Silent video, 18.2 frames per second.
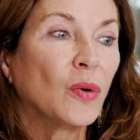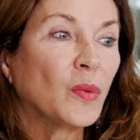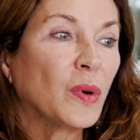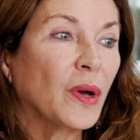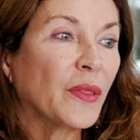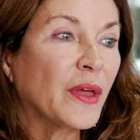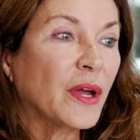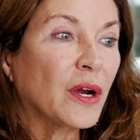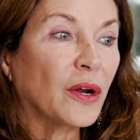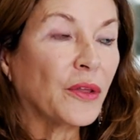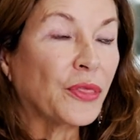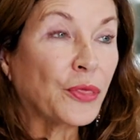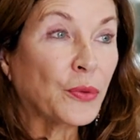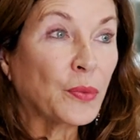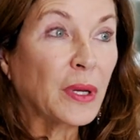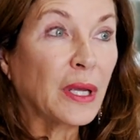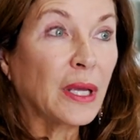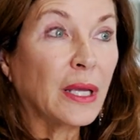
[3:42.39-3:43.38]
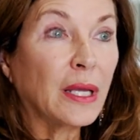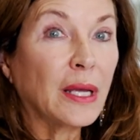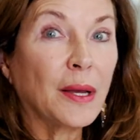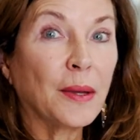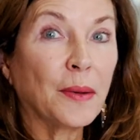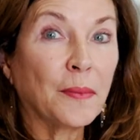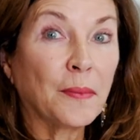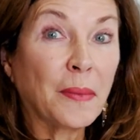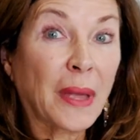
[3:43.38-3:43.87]
Well, there are three
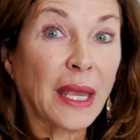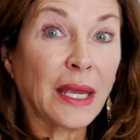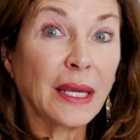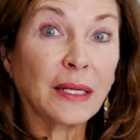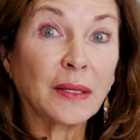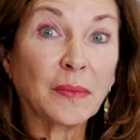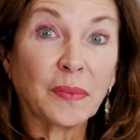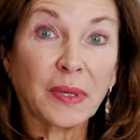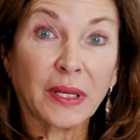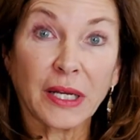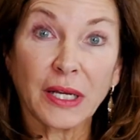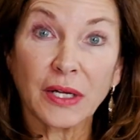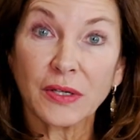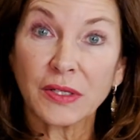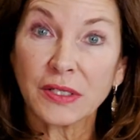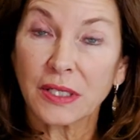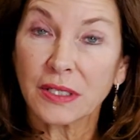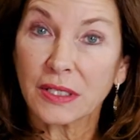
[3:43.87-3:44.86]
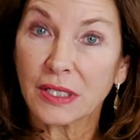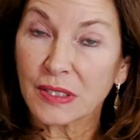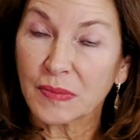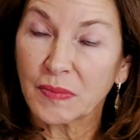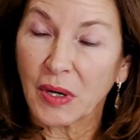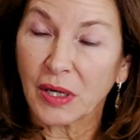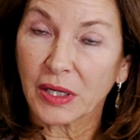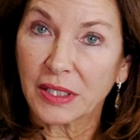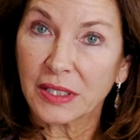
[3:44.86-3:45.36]
main players in this
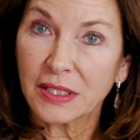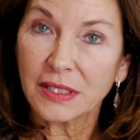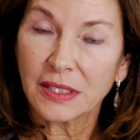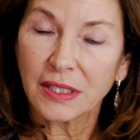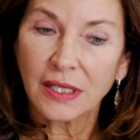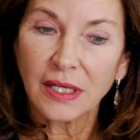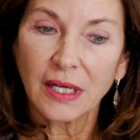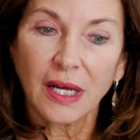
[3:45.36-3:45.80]
market,